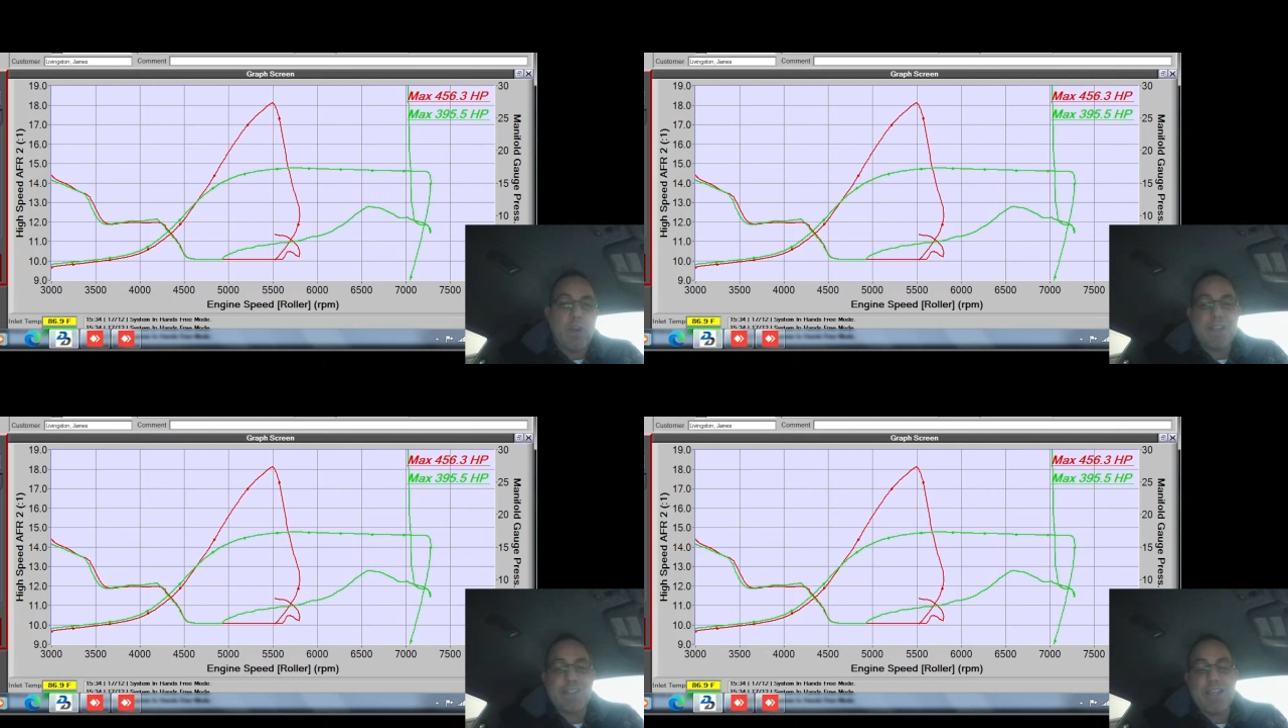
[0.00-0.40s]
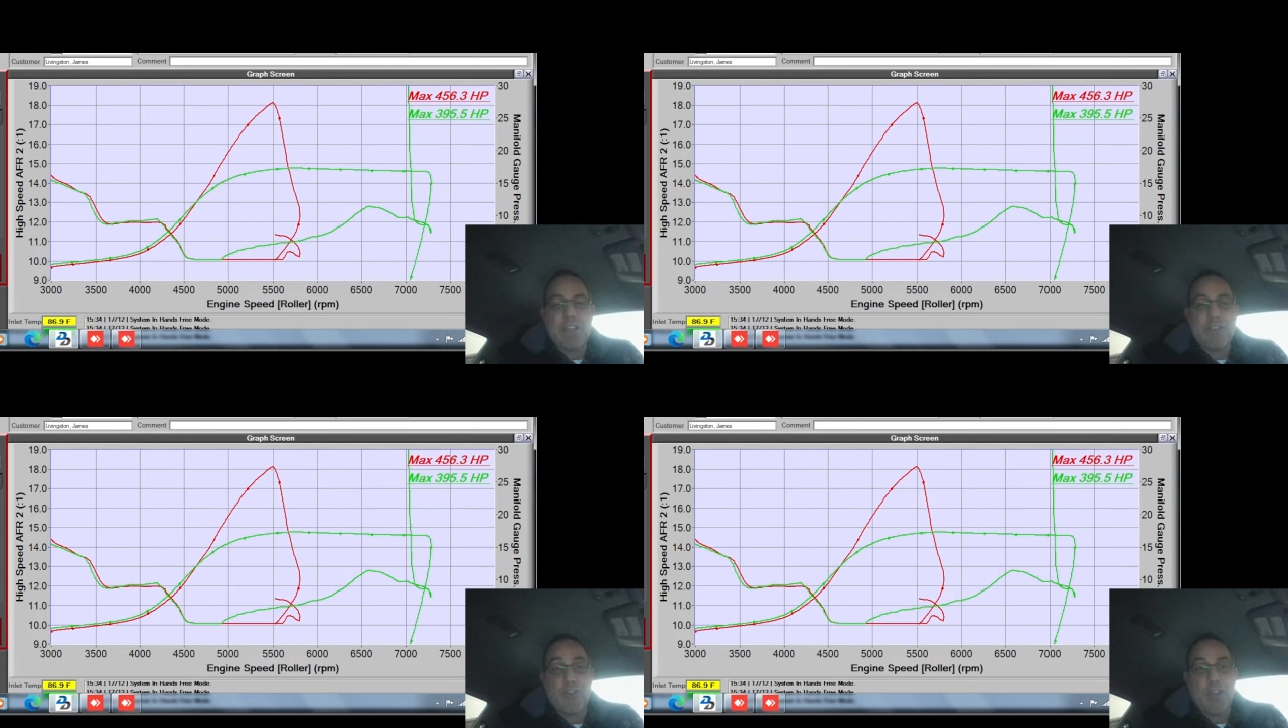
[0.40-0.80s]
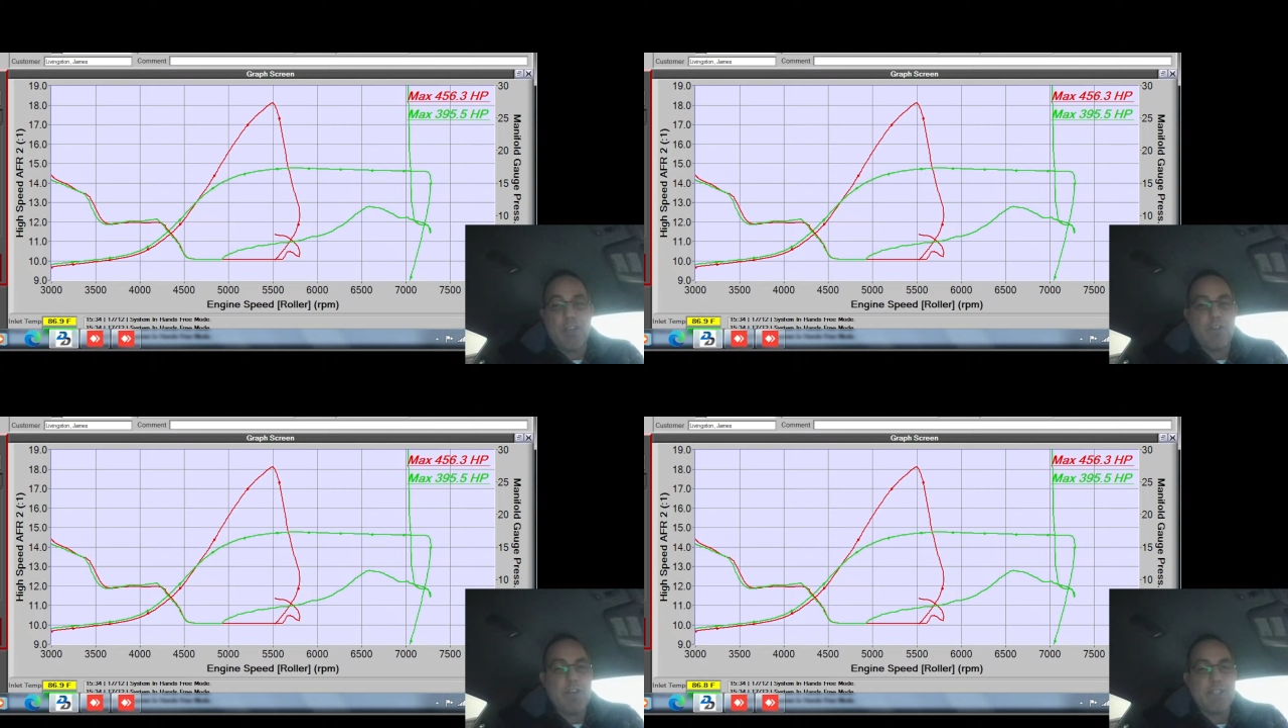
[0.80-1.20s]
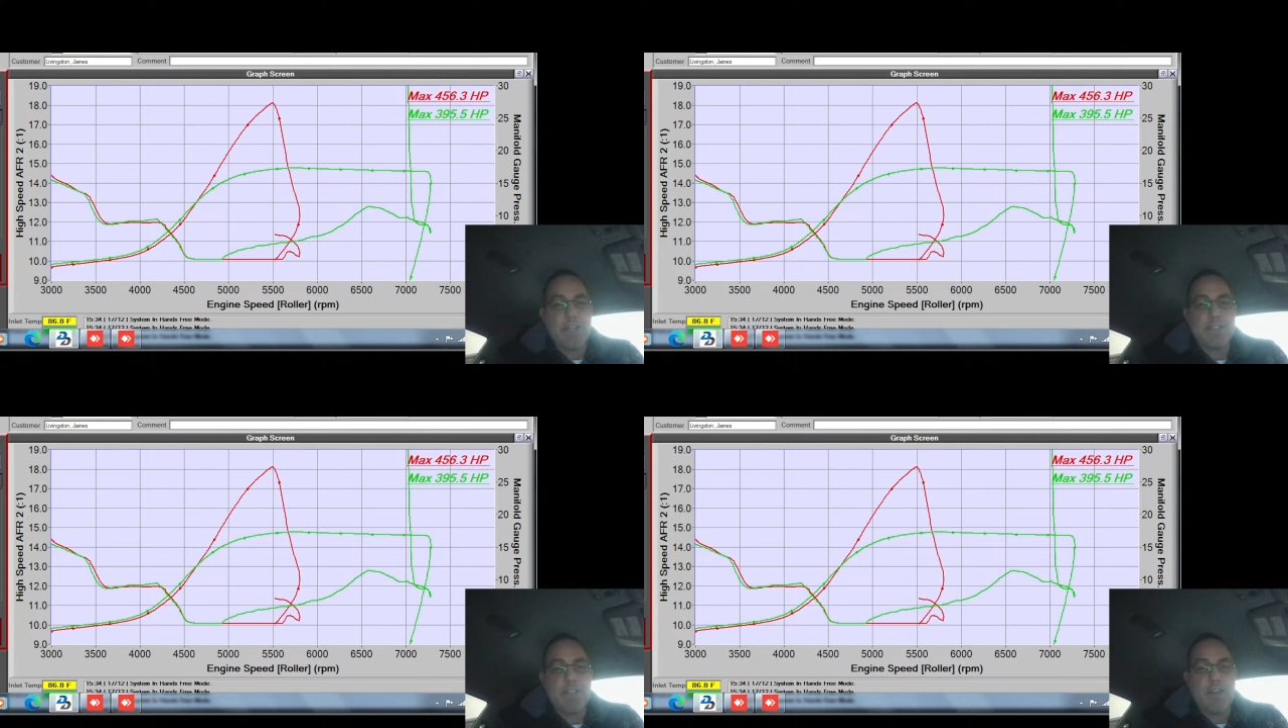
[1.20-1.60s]
I say you see, you guys
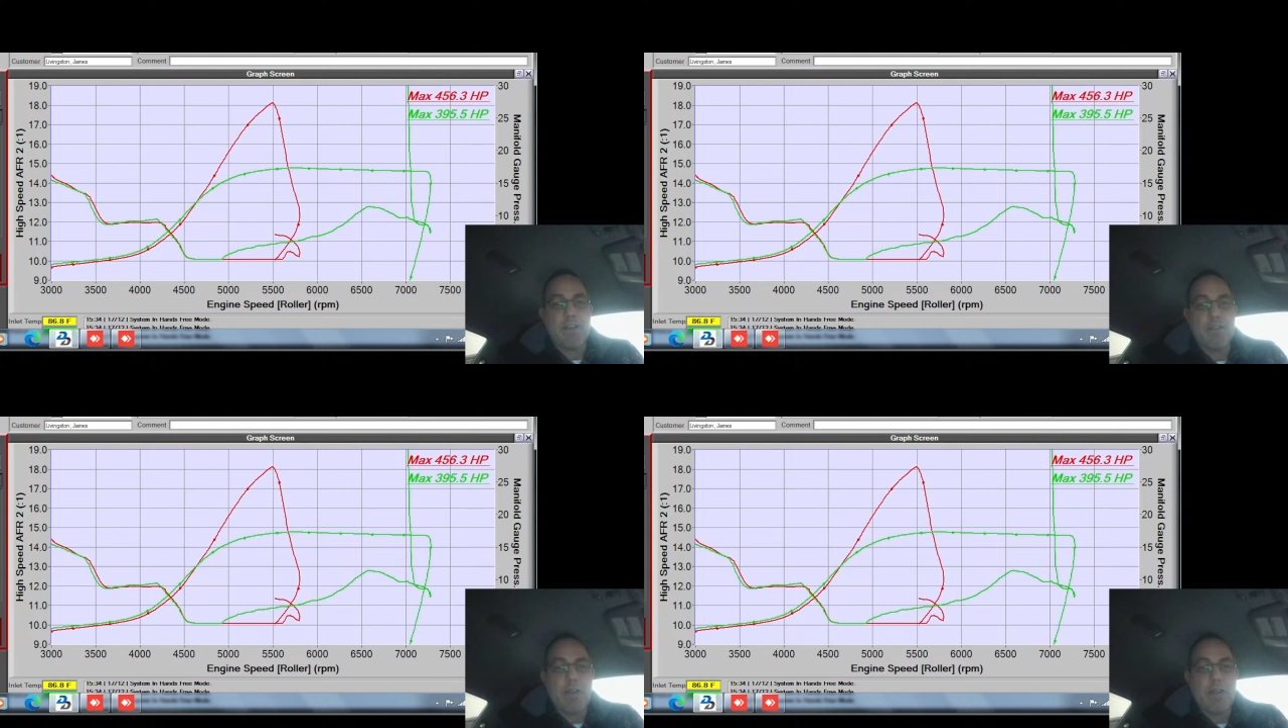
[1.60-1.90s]
can't see it. I